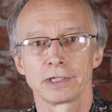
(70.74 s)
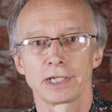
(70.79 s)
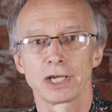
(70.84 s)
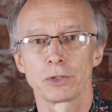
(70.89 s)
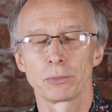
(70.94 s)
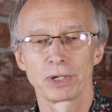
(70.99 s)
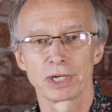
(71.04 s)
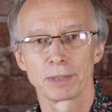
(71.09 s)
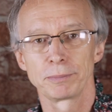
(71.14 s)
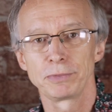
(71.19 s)

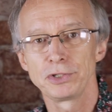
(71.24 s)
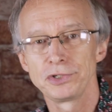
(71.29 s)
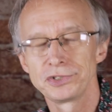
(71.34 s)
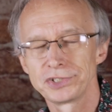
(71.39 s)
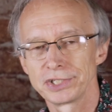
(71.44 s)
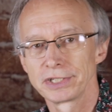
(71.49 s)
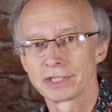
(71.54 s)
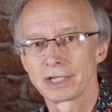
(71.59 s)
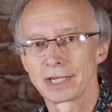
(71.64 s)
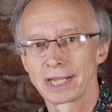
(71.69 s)
Now when I'm
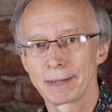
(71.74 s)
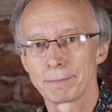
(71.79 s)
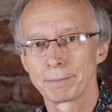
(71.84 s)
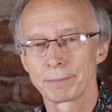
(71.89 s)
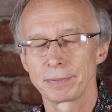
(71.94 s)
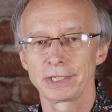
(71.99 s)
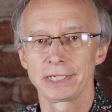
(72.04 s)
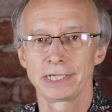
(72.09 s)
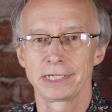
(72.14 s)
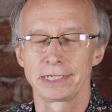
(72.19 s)
using the
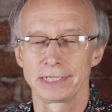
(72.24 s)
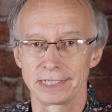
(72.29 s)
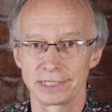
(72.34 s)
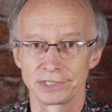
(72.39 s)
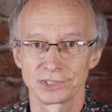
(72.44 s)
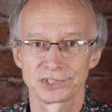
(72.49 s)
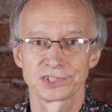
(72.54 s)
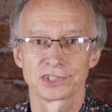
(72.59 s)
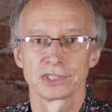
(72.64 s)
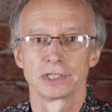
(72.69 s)
lamp in
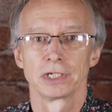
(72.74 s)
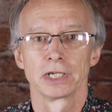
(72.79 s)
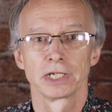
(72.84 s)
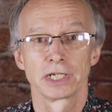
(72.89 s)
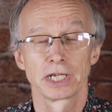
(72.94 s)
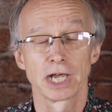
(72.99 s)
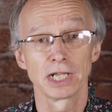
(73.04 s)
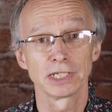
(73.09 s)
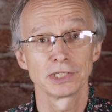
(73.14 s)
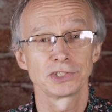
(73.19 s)
its
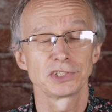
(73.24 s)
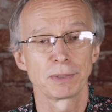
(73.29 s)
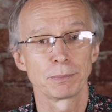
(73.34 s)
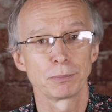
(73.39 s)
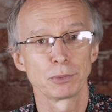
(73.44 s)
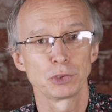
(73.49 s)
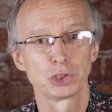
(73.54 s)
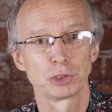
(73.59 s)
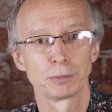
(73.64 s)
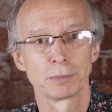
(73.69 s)
color
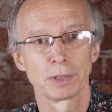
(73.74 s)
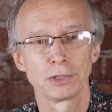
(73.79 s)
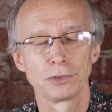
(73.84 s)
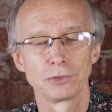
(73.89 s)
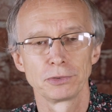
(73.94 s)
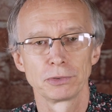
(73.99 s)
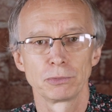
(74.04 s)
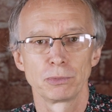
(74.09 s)
temperature mode,